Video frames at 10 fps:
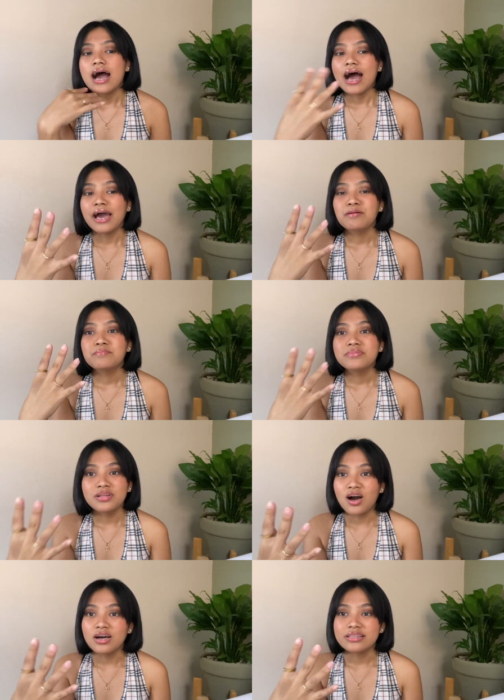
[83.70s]
I'm
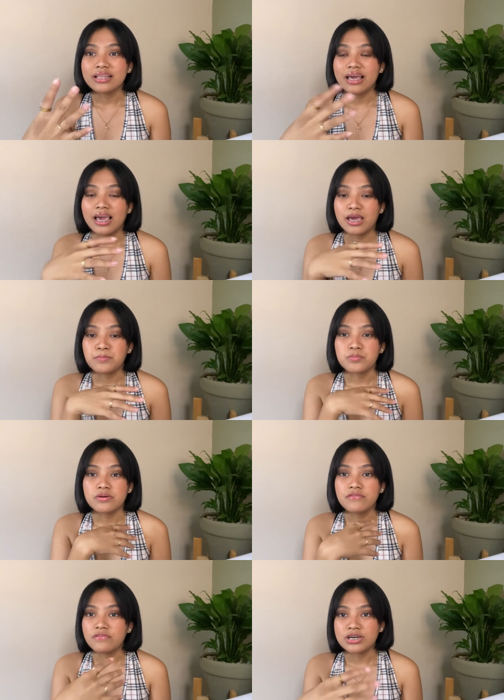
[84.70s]
not a
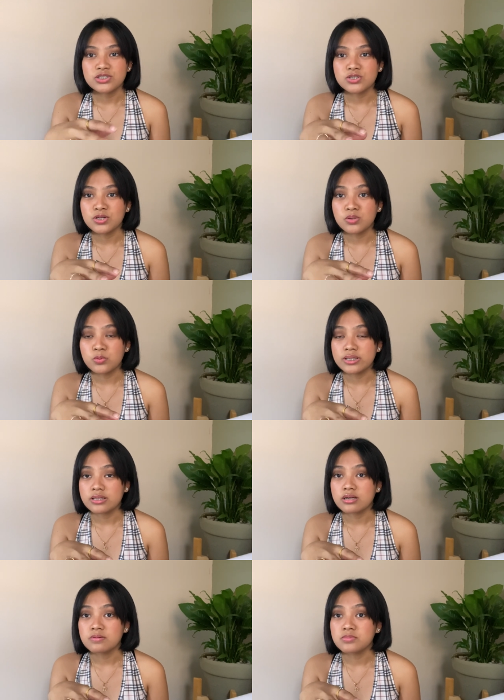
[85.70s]
professional when it
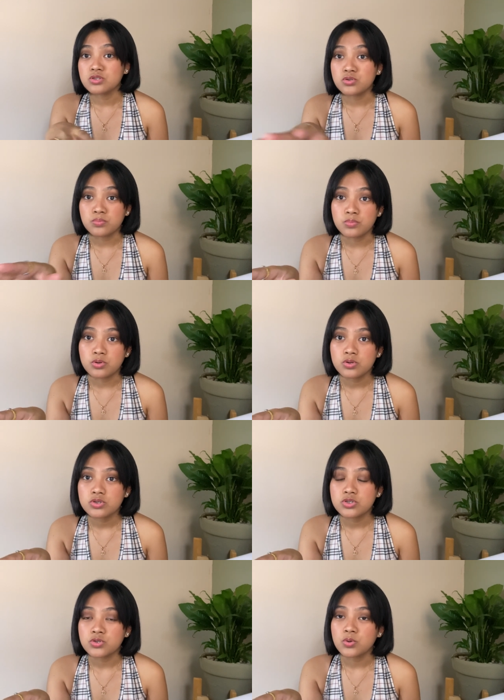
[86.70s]
comes to books,
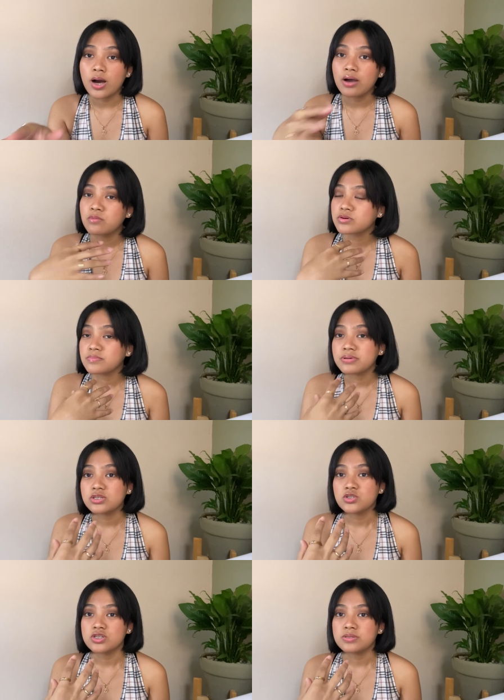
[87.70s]
so I would be
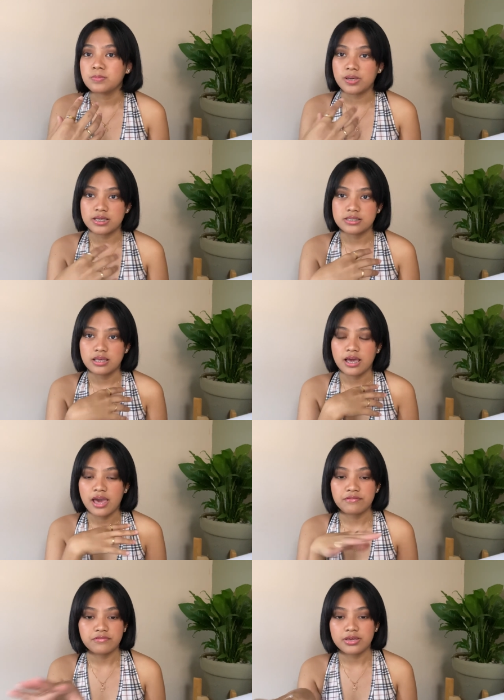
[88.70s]
just basing
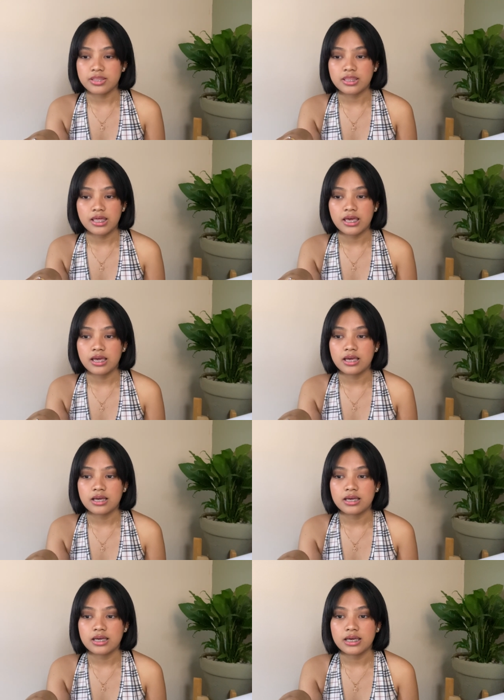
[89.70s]
everything
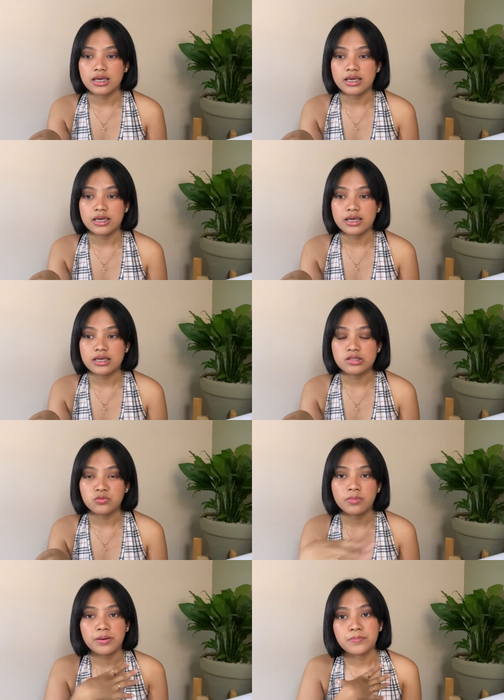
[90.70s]
into
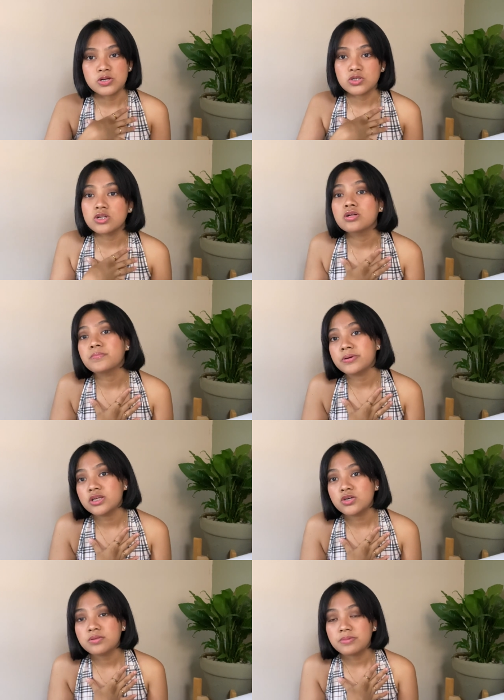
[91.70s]
my personal
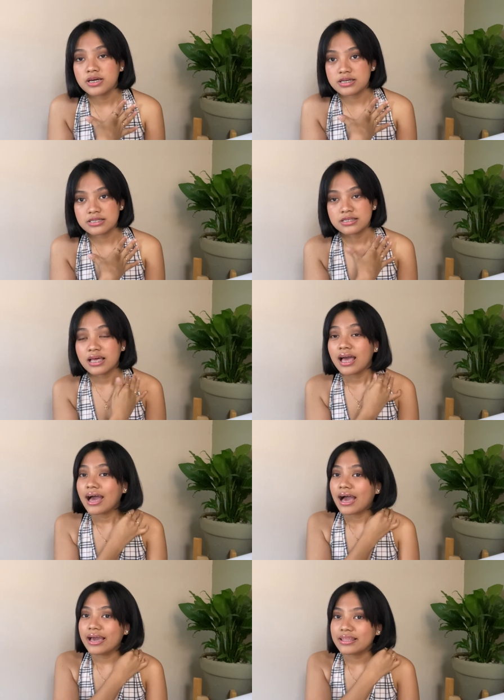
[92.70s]
opinion, because
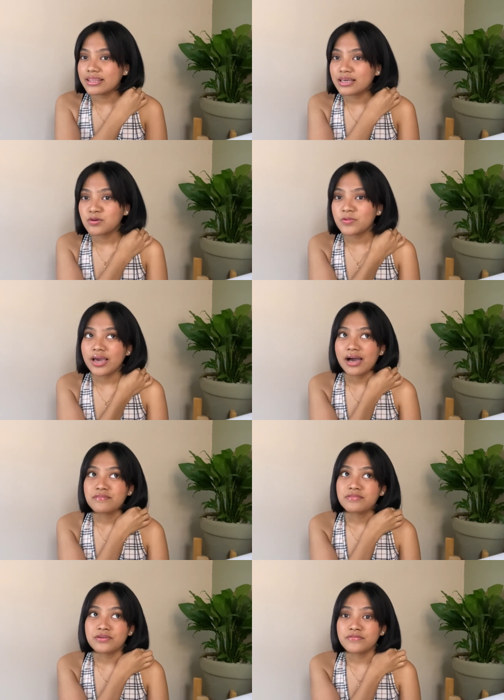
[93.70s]
I think we
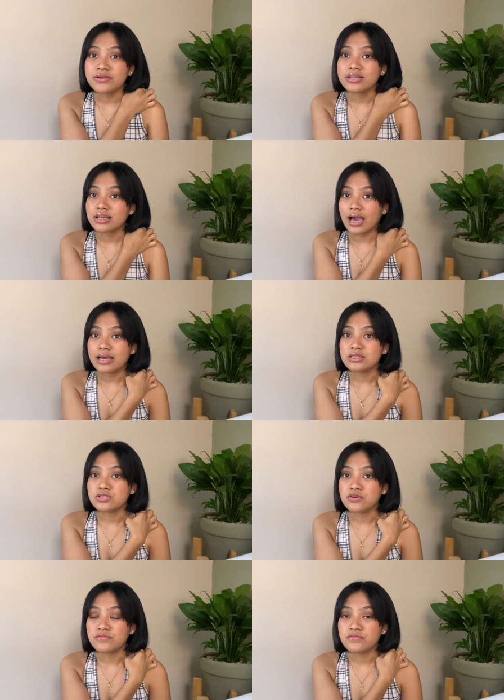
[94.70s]
have different kinds of